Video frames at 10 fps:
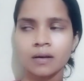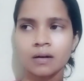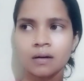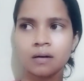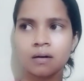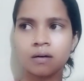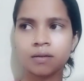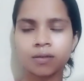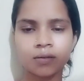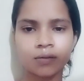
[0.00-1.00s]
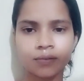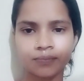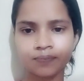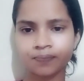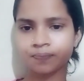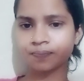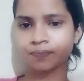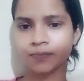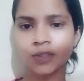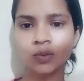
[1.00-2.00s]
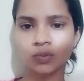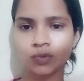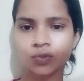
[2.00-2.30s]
uh, new.